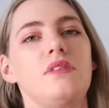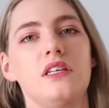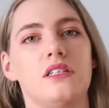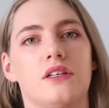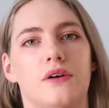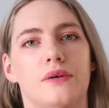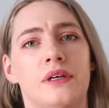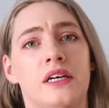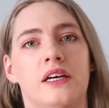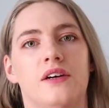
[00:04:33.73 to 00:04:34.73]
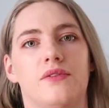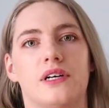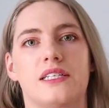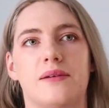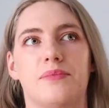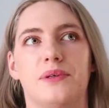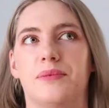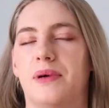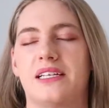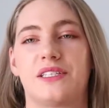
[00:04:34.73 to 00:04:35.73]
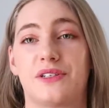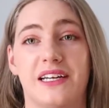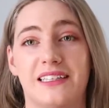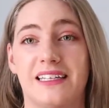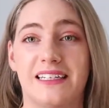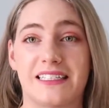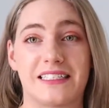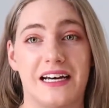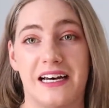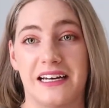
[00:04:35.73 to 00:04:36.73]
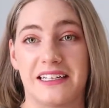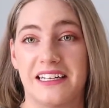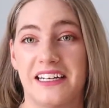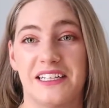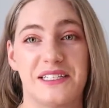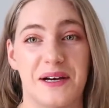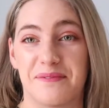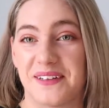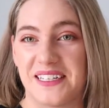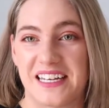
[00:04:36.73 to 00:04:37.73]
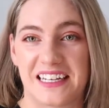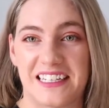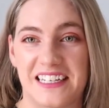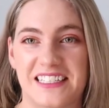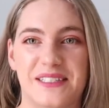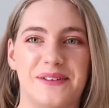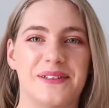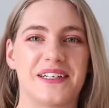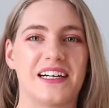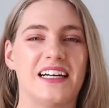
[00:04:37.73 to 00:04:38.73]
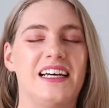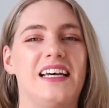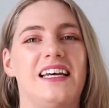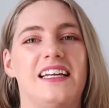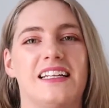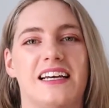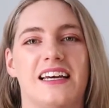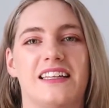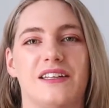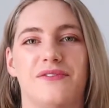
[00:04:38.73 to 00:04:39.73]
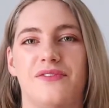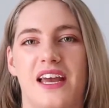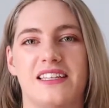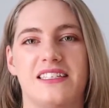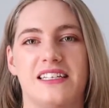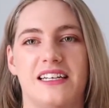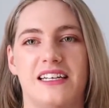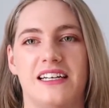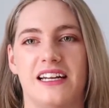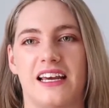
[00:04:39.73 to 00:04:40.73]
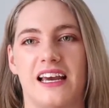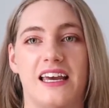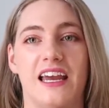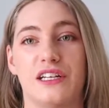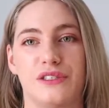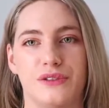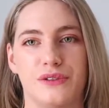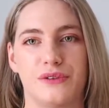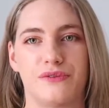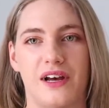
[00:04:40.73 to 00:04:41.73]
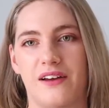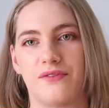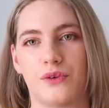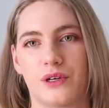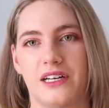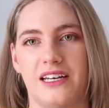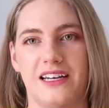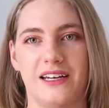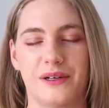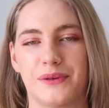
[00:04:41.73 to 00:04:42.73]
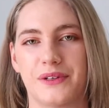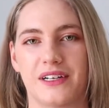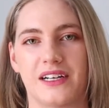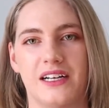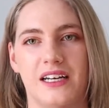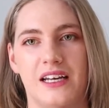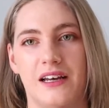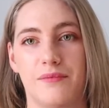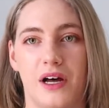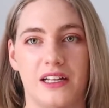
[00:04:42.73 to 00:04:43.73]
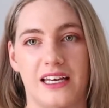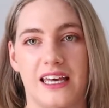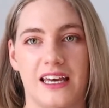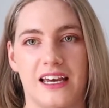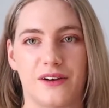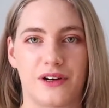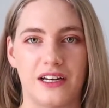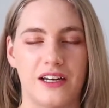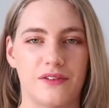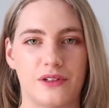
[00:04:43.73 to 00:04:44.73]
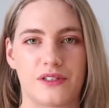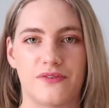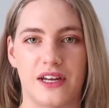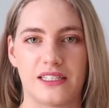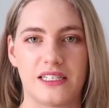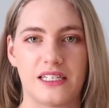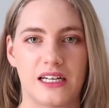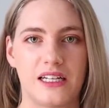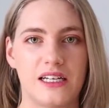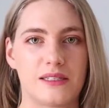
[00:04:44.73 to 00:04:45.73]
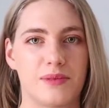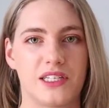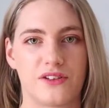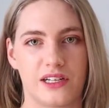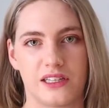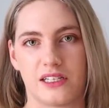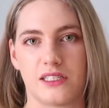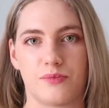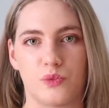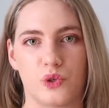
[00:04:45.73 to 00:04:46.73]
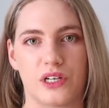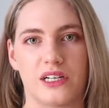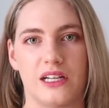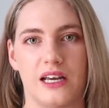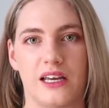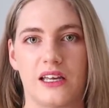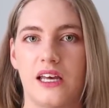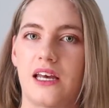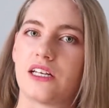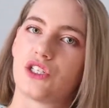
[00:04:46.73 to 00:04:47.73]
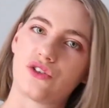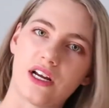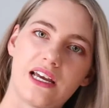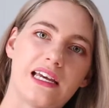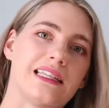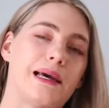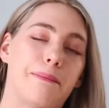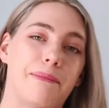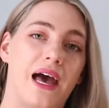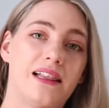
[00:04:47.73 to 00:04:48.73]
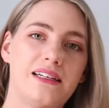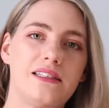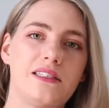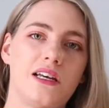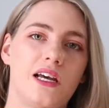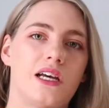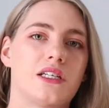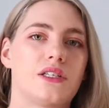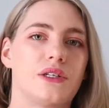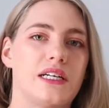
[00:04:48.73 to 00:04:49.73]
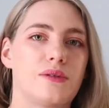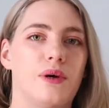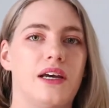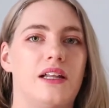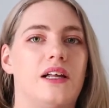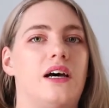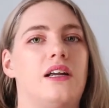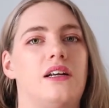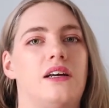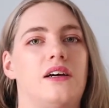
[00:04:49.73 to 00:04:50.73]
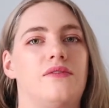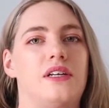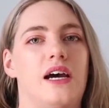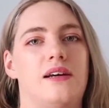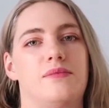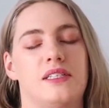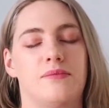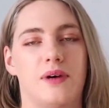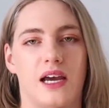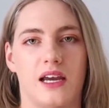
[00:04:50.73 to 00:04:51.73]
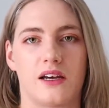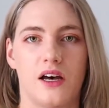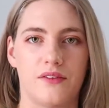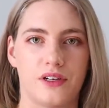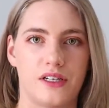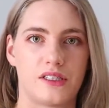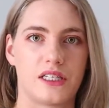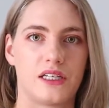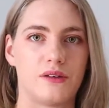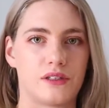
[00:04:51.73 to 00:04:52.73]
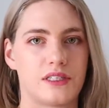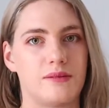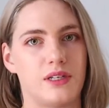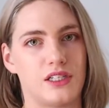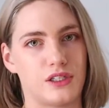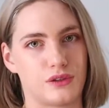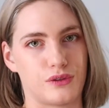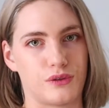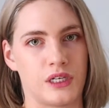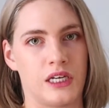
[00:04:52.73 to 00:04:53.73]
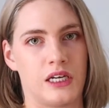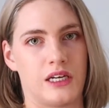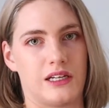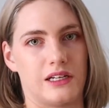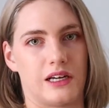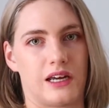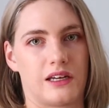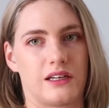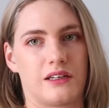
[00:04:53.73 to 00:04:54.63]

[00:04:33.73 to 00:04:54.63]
So for example, my strength is not jumping techniques or like the fancy, like I can't do 540 or volley kick or any of those fancy techniques. My strength is more like strength and balance. So that's why a lot of times in my covers you'll see me do like